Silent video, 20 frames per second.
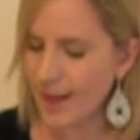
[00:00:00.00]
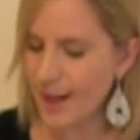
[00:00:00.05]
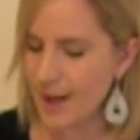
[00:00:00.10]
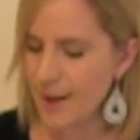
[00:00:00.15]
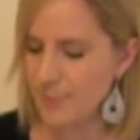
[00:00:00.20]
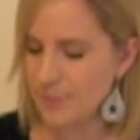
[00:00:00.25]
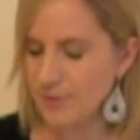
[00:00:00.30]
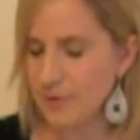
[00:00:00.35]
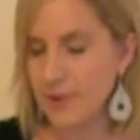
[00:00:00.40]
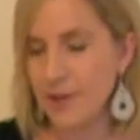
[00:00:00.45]

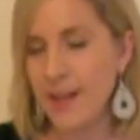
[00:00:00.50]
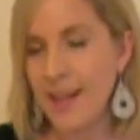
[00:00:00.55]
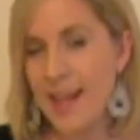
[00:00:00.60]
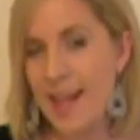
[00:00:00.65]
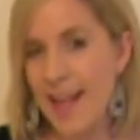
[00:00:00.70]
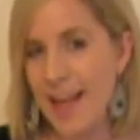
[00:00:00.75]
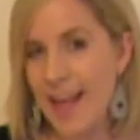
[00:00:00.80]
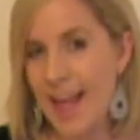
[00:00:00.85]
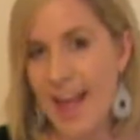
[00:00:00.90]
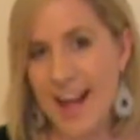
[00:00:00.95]

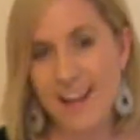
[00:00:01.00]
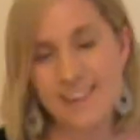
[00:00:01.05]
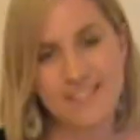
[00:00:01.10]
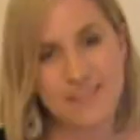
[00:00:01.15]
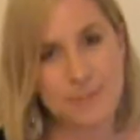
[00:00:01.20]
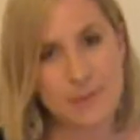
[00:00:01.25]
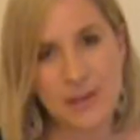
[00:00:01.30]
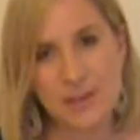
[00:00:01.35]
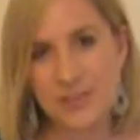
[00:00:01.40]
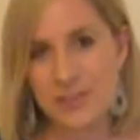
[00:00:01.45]

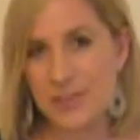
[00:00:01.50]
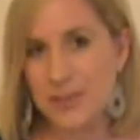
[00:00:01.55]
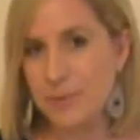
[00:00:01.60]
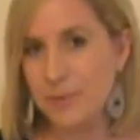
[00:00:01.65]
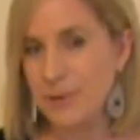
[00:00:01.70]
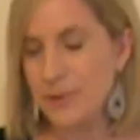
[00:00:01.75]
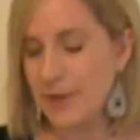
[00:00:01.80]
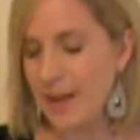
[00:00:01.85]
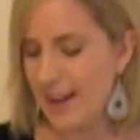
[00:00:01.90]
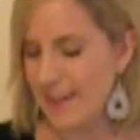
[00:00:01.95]

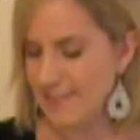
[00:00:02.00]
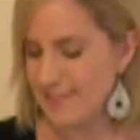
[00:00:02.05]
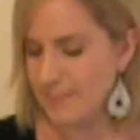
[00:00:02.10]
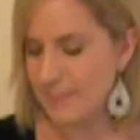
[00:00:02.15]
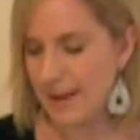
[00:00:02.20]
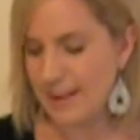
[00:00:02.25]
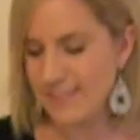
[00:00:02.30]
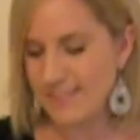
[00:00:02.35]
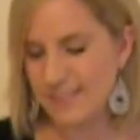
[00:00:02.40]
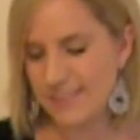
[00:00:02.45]
Antimicrobial,
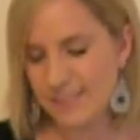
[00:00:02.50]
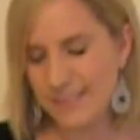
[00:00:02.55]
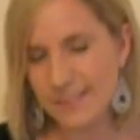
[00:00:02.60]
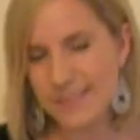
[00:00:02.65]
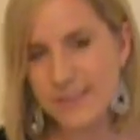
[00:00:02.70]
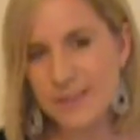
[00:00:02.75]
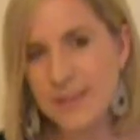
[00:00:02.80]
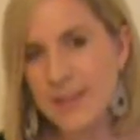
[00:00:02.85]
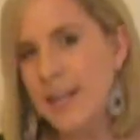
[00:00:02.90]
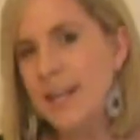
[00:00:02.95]

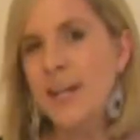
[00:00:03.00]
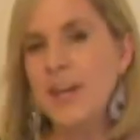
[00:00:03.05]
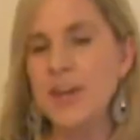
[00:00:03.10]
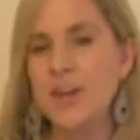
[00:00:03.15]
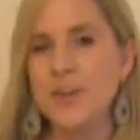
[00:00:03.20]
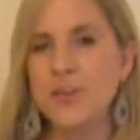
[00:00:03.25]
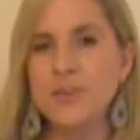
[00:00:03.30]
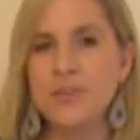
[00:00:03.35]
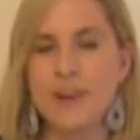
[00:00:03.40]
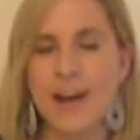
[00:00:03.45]
antibacterial,
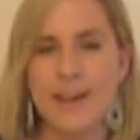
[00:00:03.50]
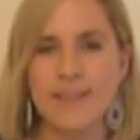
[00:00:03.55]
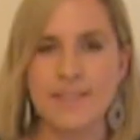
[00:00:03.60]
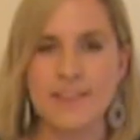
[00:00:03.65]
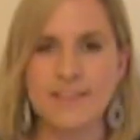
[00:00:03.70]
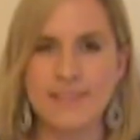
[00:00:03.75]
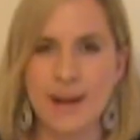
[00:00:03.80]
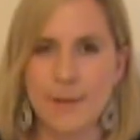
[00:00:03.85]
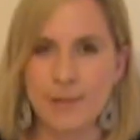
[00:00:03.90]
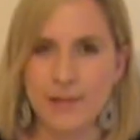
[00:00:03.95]

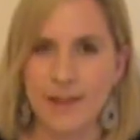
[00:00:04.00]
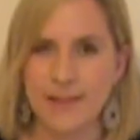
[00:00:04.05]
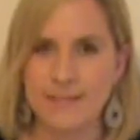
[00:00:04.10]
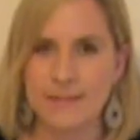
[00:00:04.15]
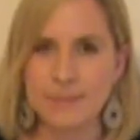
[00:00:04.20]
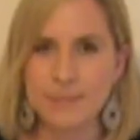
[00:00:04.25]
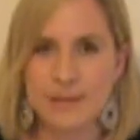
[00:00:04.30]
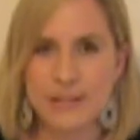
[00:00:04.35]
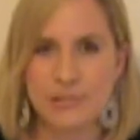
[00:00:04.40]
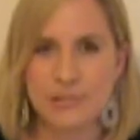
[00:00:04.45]
great for
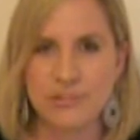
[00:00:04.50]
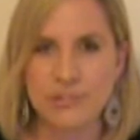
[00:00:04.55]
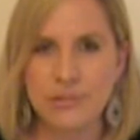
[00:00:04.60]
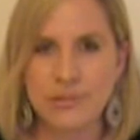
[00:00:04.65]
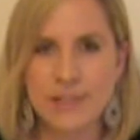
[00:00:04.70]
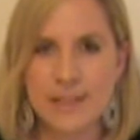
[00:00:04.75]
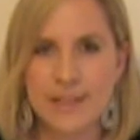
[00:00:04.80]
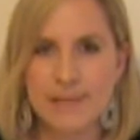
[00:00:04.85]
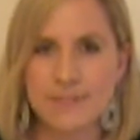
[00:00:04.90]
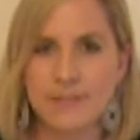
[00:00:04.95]
stabilising blood
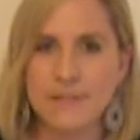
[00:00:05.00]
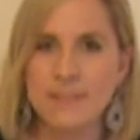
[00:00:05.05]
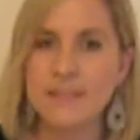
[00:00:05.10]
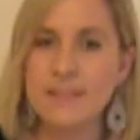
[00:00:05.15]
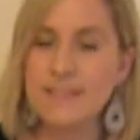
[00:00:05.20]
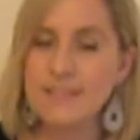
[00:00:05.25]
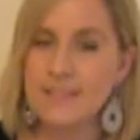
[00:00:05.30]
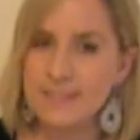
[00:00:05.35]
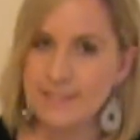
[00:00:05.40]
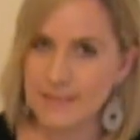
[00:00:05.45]
sugar
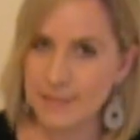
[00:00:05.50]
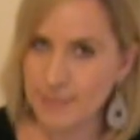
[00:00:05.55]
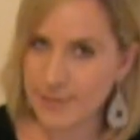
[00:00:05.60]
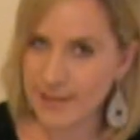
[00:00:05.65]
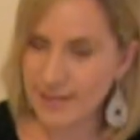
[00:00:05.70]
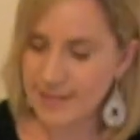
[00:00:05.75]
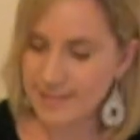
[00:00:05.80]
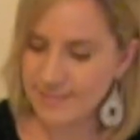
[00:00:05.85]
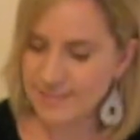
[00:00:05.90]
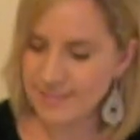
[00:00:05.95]
levels,
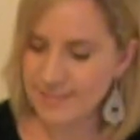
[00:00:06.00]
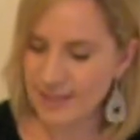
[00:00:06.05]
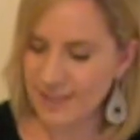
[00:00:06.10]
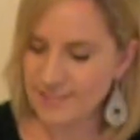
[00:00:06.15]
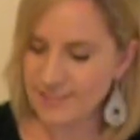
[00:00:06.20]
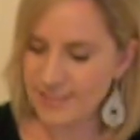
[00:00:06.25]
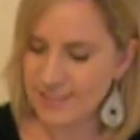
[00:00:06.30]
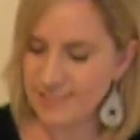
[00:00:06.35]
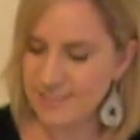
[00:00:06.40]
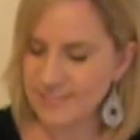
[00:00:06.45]
stimulates
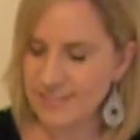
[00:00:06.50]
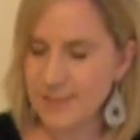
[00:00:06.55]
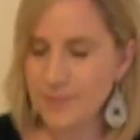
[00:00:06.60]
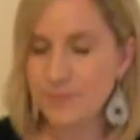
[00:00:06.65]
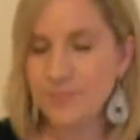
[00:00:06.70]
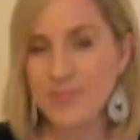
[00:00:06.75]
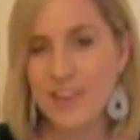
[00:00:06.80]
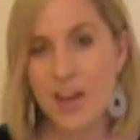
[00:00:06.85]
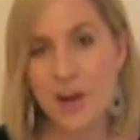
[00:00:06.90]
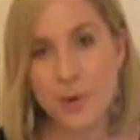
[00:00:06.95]

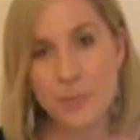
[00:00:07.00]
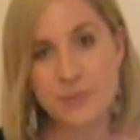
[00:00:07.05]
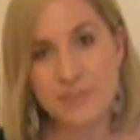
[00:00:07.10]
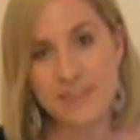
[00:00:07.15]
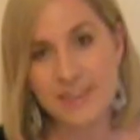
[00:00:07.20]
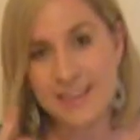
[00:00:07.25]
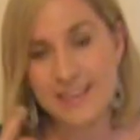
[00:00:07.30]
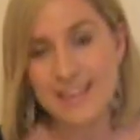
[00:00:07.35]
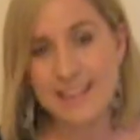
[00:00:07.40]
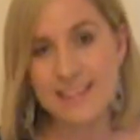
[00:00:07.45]
digestion,
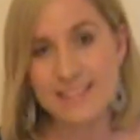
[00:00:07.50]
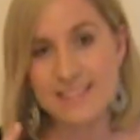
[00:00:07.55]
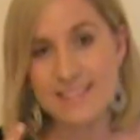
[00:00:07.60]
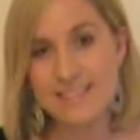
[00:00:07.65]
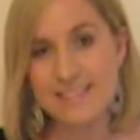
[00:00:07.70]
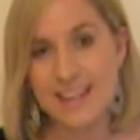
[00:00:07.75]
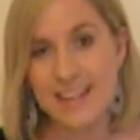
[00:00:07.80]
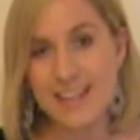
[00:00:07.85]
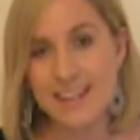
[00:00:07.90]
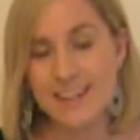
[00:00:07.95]
helps to clear
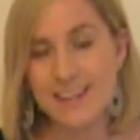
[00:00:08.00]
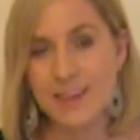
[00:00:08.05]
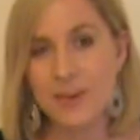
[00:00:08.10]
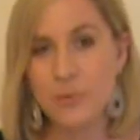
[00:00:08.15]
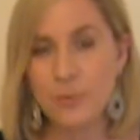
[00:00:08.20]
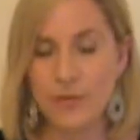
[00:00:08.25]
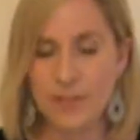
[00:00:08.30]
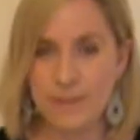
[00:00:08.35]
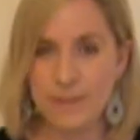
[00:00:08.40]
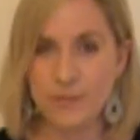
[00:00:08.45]
the
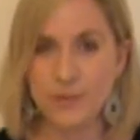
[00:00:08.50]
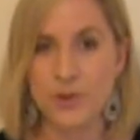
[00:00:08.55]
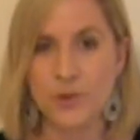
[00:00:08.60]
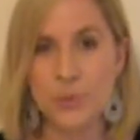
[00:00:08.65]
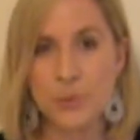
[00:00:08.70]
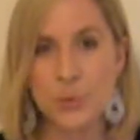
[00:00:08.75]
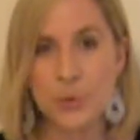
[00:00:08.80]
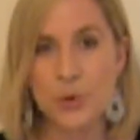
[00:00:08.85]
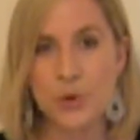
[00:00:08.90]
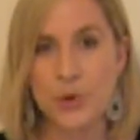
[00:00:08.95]
skin, whether you've
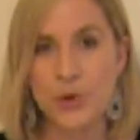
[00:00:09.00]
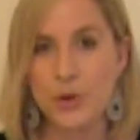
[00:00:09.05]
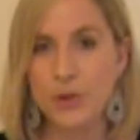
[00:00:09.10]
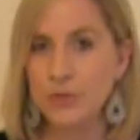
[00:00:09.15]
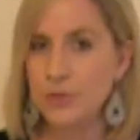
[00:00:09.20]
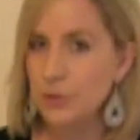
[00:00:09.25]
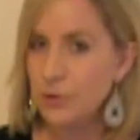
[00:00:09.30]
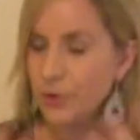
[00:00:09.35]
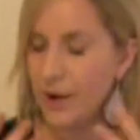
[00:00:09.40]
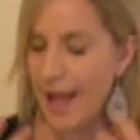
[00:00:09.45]
got a
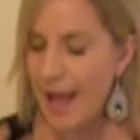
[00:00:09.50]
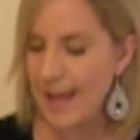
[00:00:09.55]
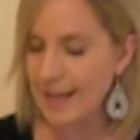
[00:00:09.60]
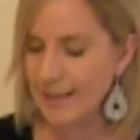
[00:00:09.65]
wound or